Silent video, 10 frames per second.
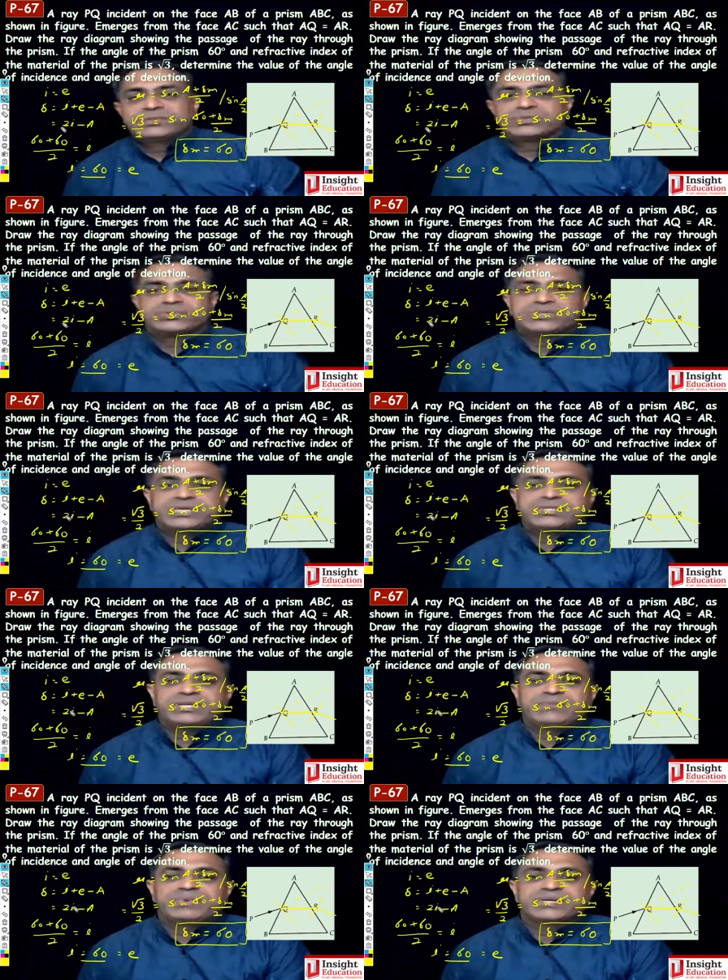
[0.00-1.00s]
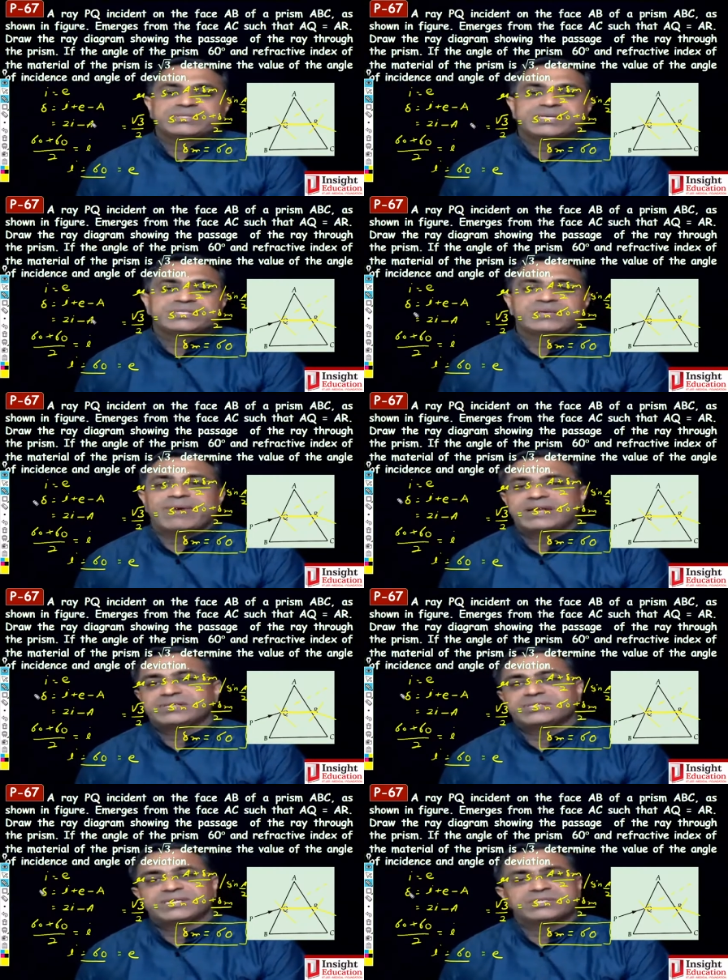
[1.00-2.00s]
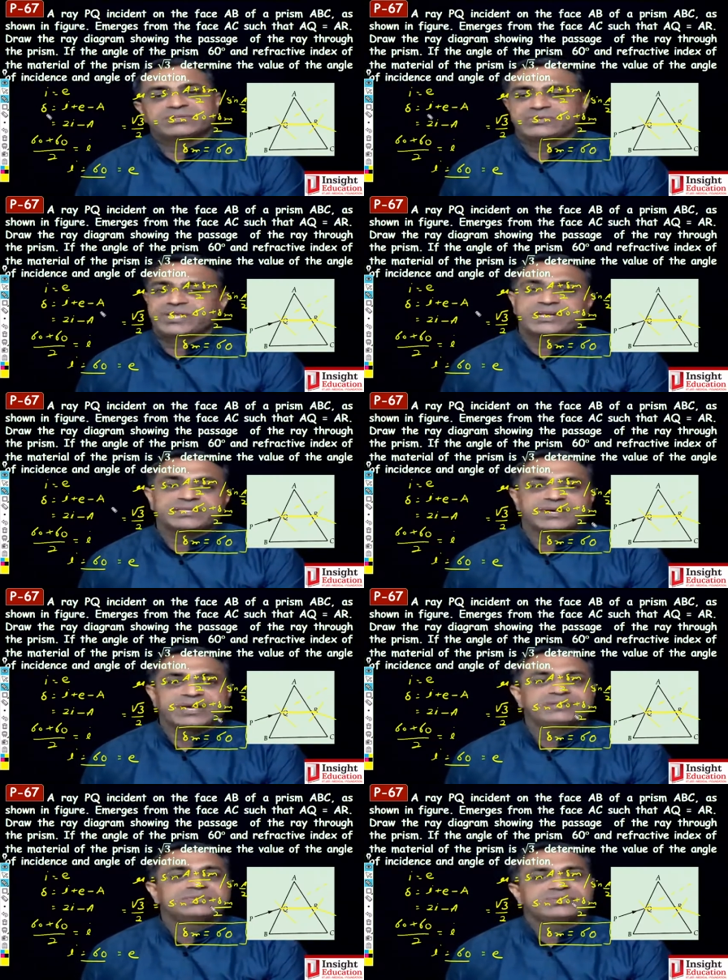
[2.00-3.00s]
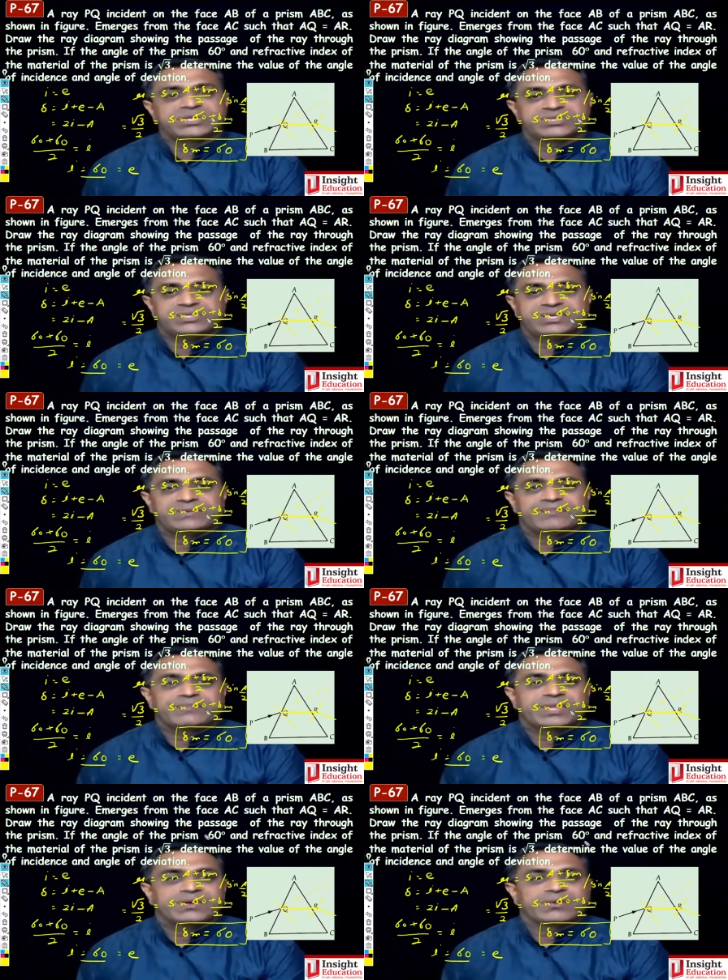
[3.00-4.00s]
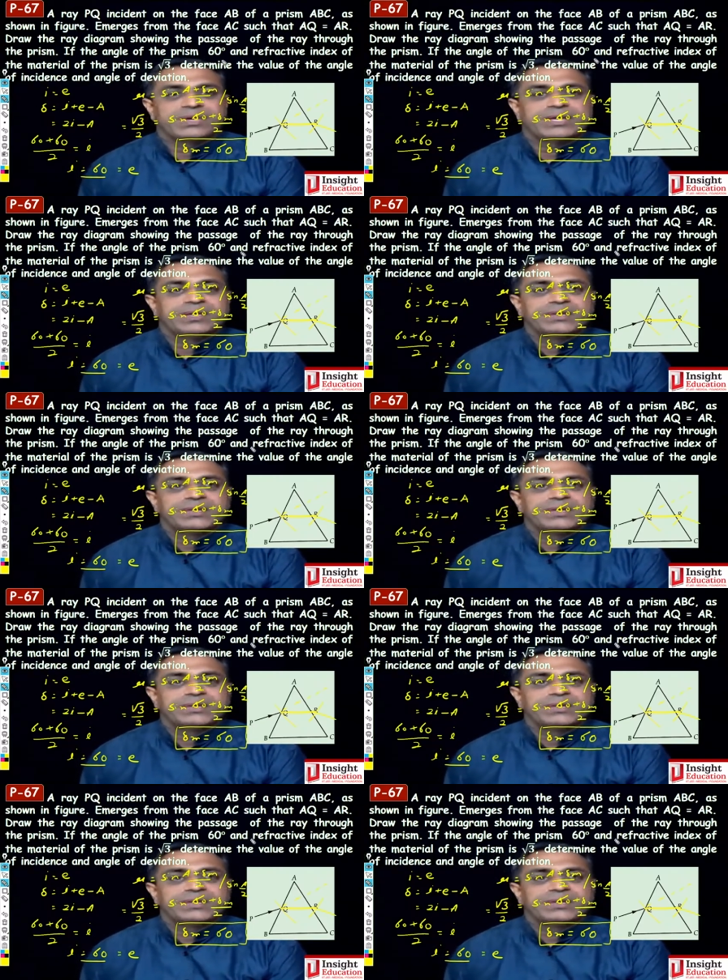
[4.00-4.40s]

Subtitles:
So 60 plus 60 minus 60. So that is again 60. Okay.